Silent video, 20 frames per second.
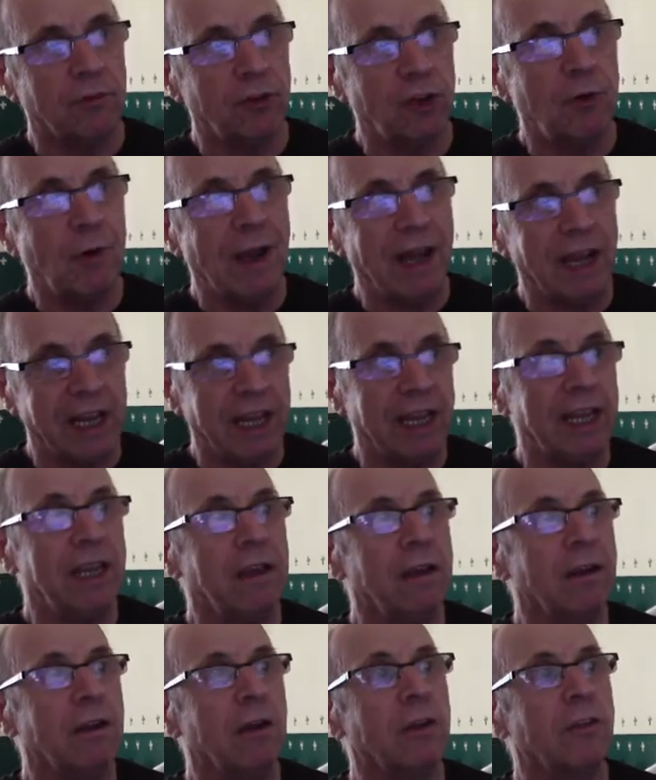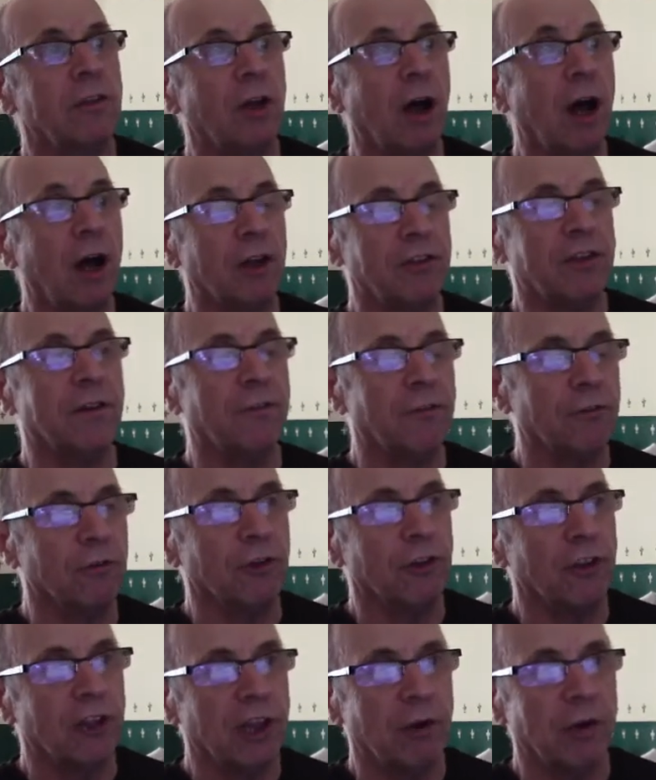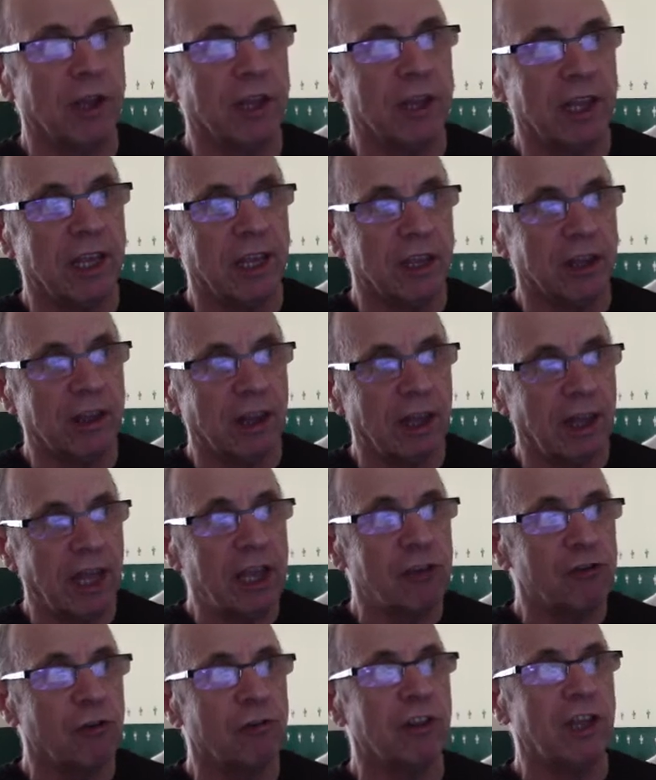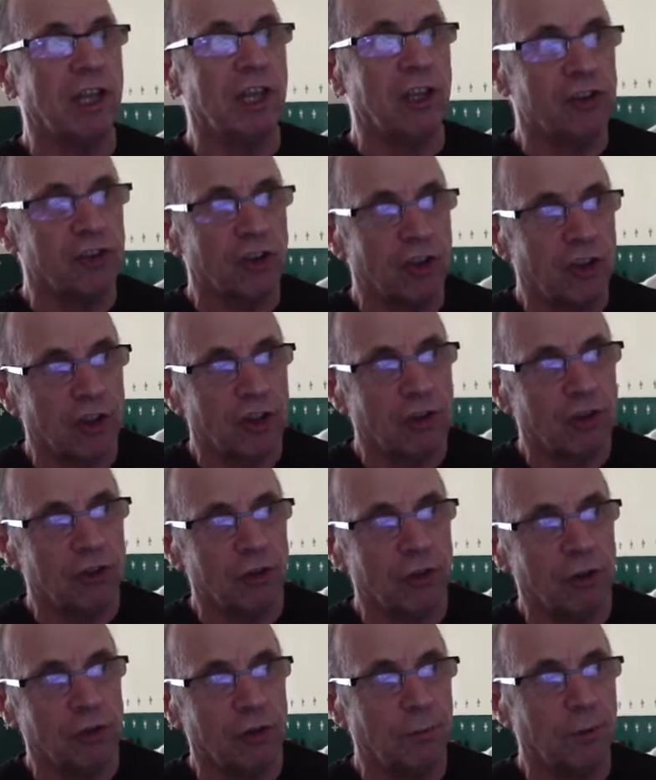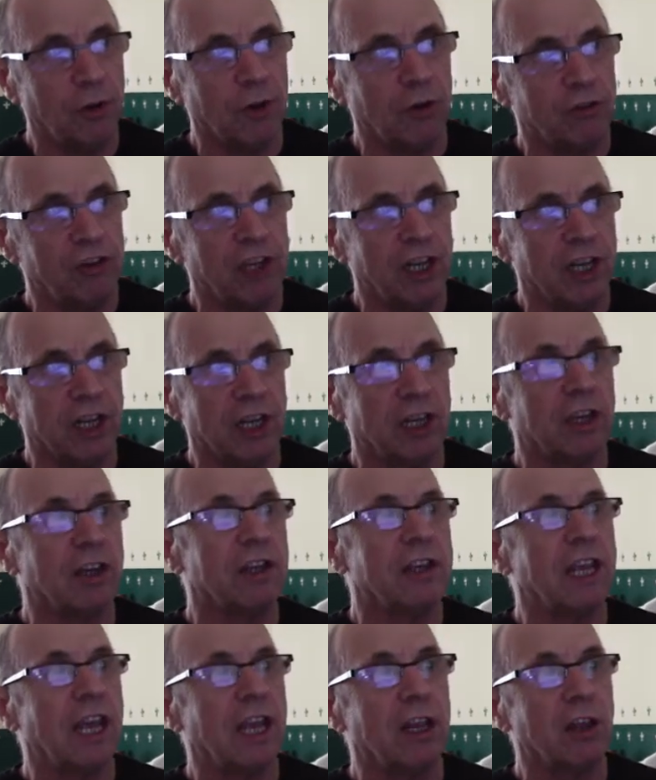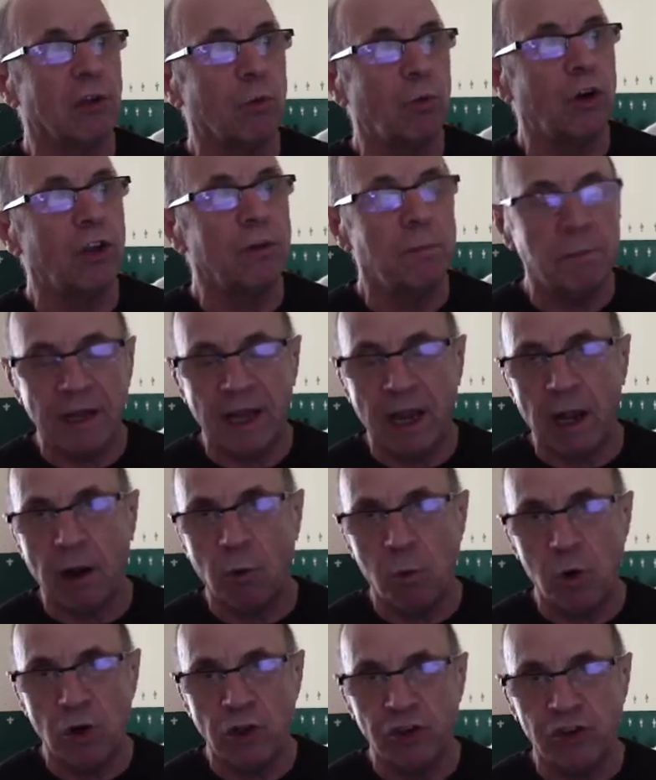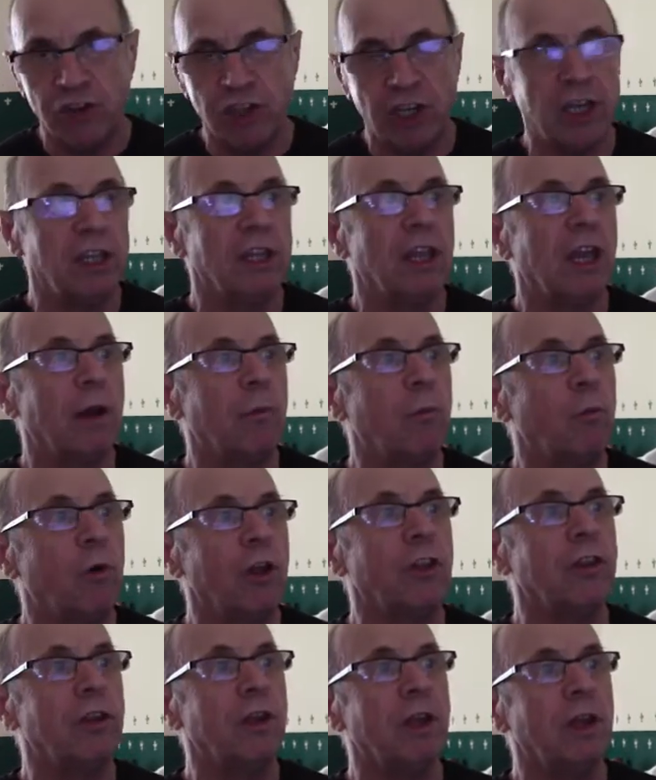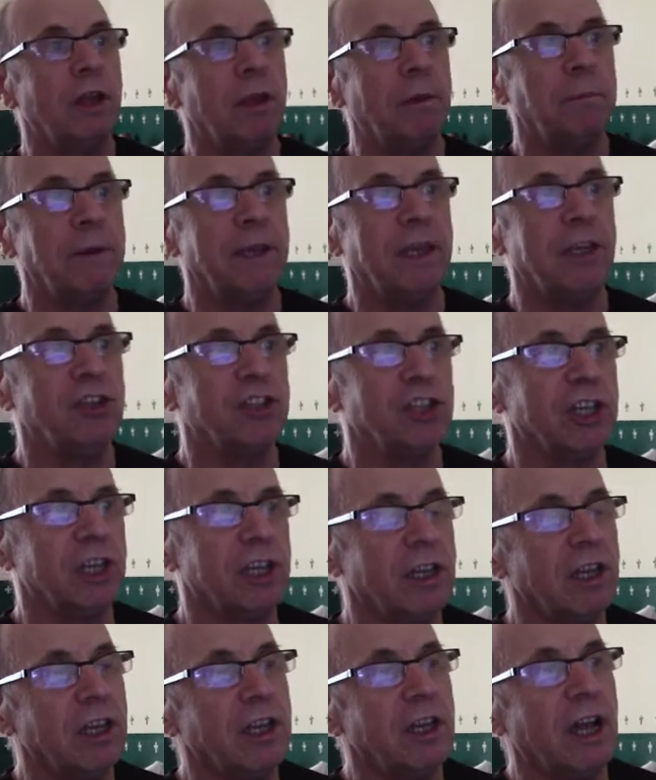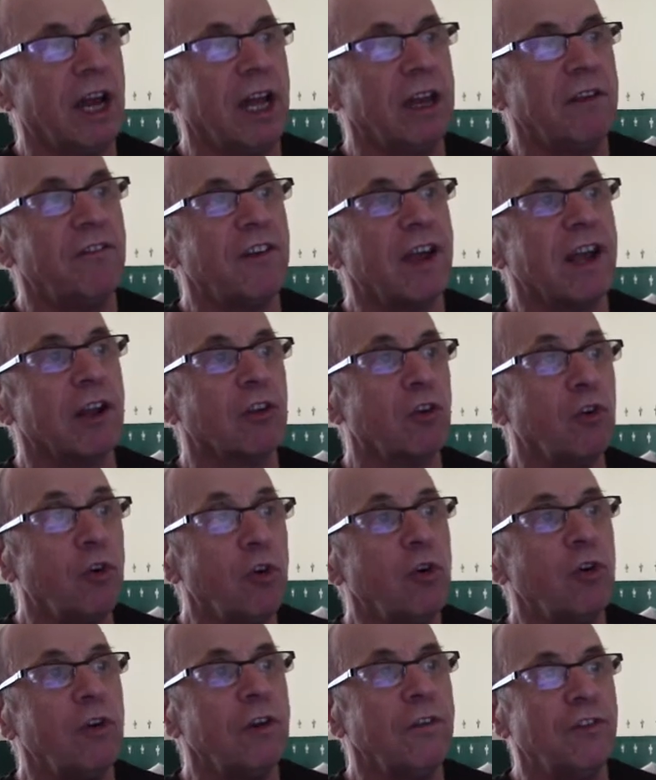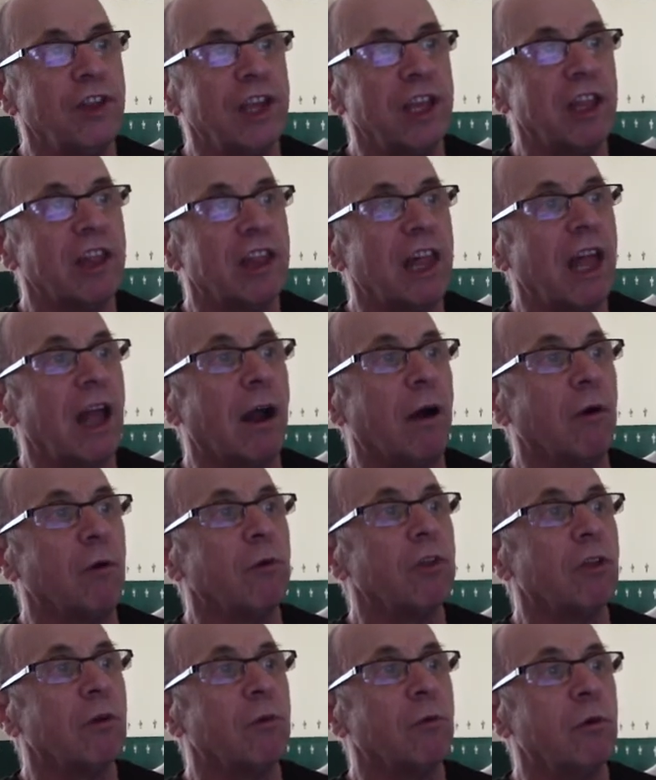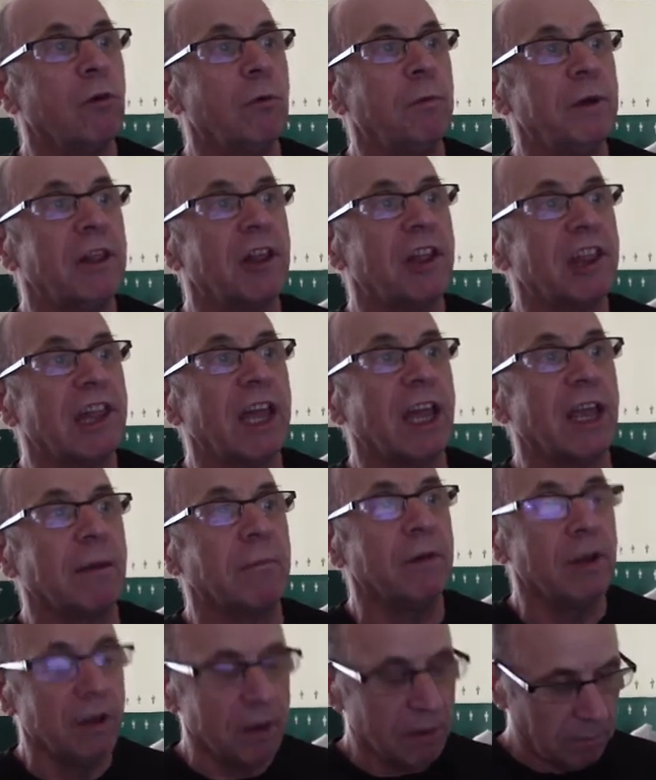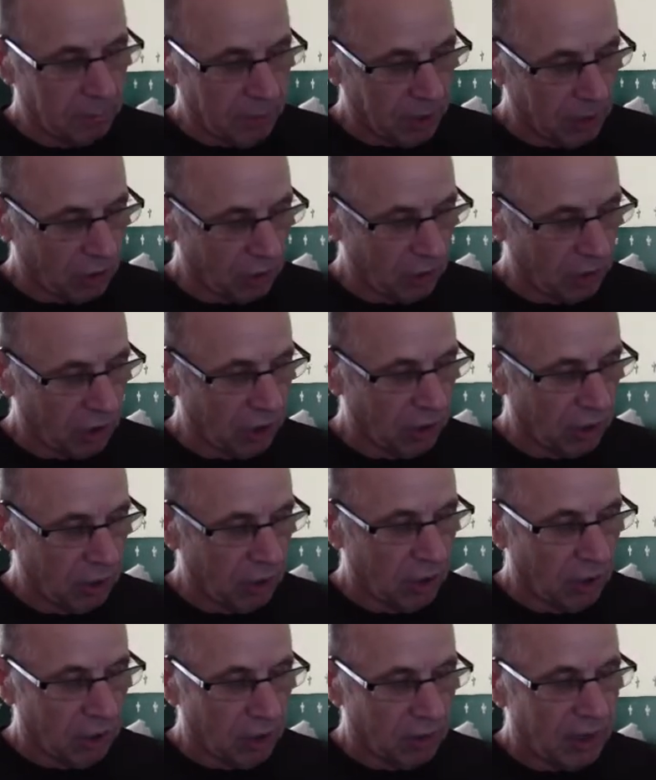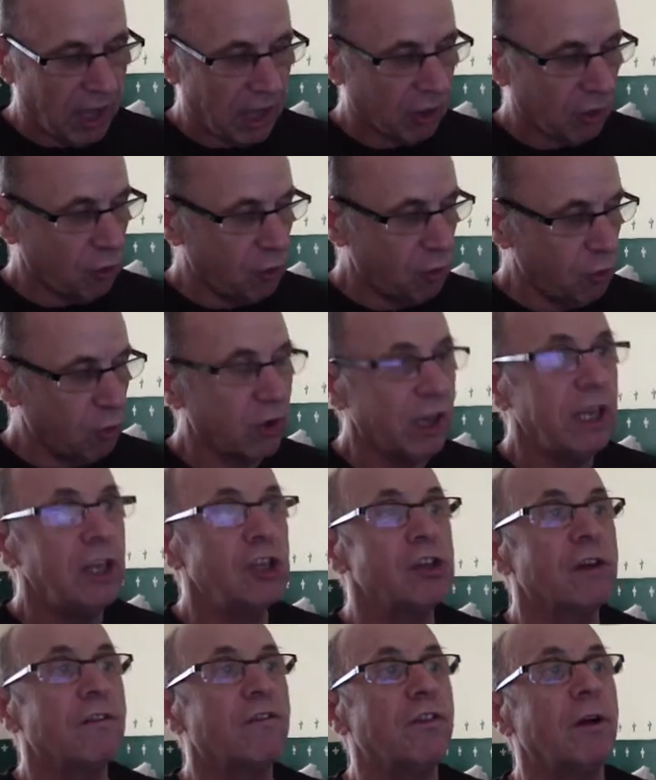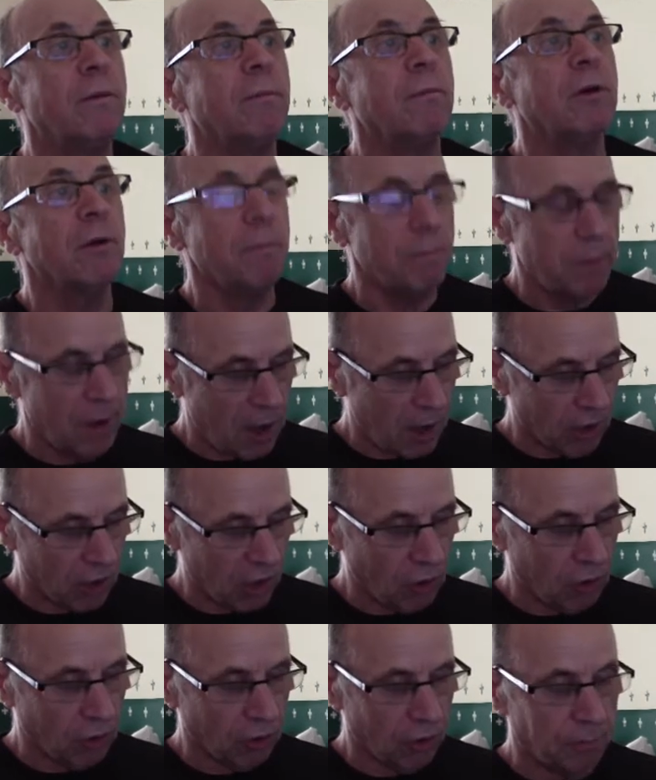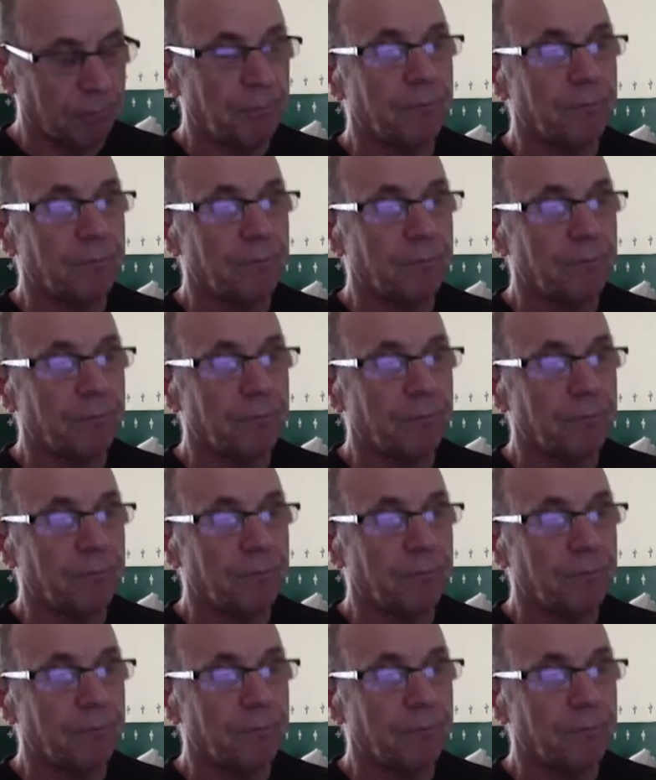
allele that are different. So it's heterozygous to the blue gene. It contains one BL1 gene and one B gene, and in fact all of these cells will be the same because that's all each of them can pass on.